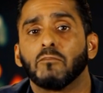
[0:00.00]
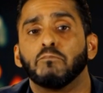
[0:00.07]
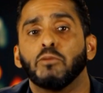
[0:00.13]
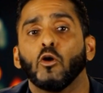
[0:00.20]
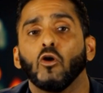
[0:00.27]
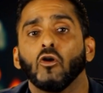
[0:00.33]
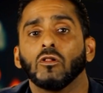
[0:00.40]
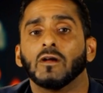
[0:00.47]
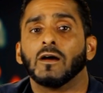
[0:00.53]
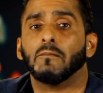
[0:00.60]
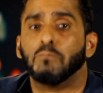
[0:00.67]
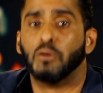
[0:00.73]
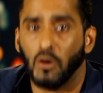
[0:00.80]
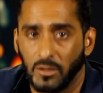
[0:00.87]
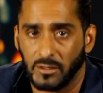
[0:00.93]
about Paul
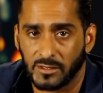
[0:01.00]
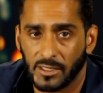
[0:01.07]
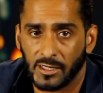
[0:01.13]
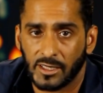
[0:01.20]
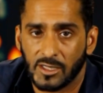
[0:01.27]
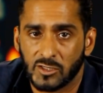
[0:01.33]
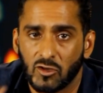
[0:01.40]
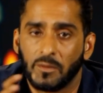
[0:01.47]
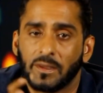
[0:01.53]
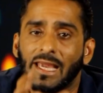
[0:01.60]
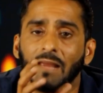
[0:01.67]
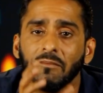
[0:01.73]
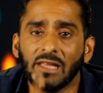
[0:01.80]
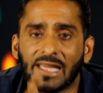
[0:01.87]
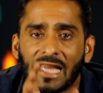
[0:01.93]
Put. So
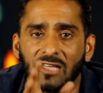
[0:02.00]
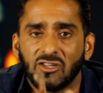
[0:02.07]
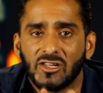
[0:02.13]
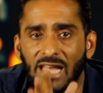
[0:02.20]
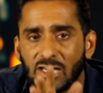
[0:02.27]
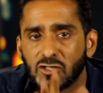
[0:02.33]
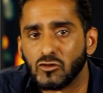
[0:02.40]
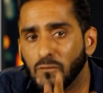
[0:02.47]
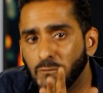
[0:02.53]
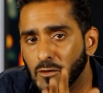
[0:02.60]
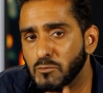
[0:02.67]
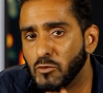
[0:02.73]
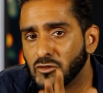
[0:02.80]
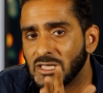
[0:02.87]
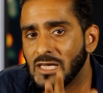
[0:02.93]
he became the Kenyan
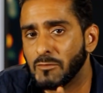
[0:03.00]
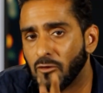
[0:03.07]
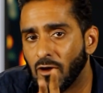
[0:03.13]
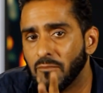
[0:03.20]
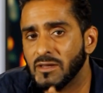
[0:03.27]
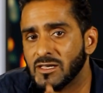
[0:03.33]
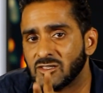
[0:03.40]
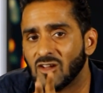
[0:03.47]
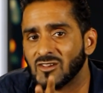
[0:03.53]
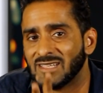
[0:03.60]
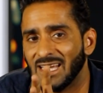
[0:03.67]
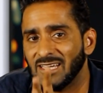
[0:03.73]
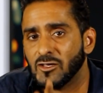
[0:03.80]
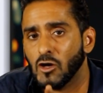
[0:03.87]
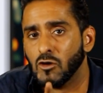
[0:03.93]
national football team Harambe
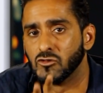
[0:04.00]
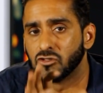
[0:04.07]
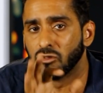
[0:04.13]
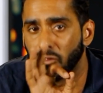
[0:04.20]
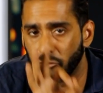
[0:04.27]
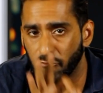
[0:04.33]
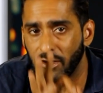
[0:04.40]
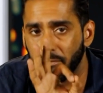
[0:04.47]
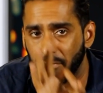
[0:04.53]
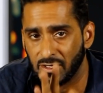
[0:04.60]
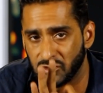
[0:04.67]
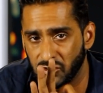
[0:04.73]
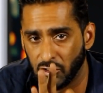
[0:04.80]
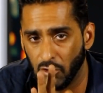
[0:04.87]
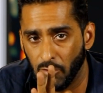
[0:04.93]
Stars head coach three
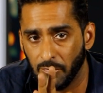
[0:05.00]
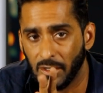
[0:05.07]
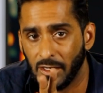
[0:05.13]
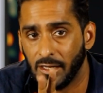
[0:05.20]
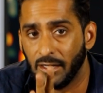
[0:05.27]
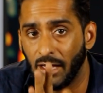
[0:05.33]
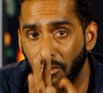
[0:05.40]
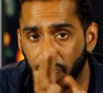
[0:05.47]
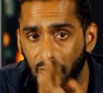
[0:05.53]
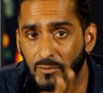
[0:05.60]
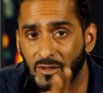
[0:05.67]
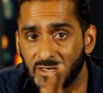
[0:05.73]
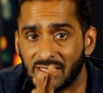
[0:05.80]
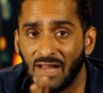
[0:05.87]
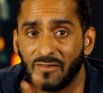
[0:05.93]
months ago. And
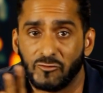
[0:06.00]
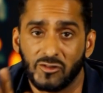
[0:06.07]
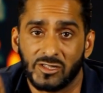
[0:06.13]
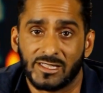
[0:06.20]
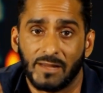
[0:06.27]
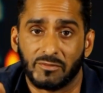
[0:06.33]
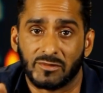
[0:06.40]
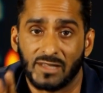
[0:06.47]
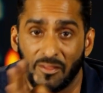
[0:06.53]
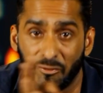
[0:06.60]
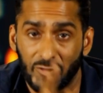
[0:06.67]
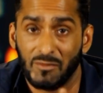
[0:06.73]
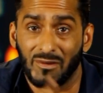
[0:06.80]
three months after he stepped,